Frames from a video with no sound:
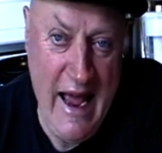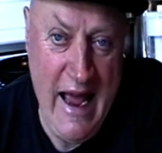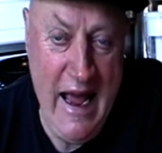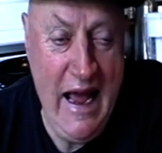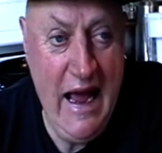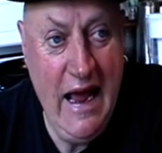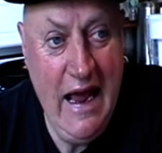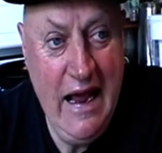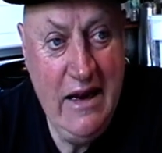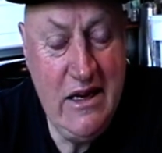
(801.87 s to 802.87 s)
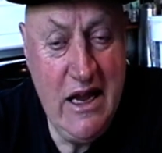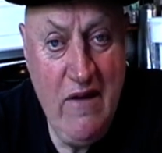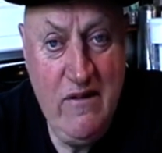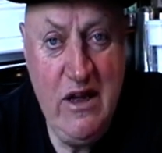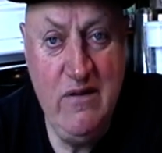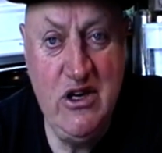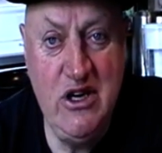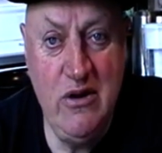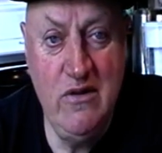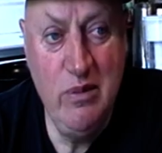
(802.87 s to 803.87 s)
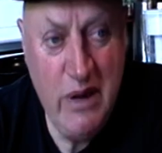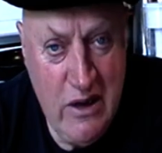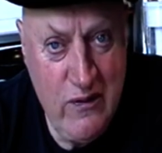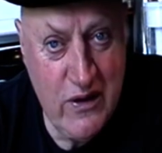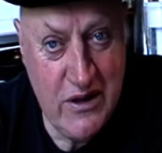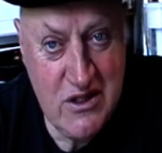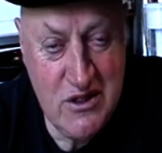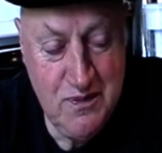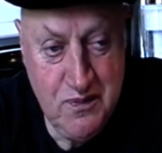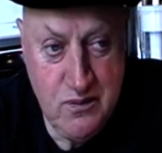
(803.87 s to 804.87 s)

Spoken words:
And you have to have a share in the benefits.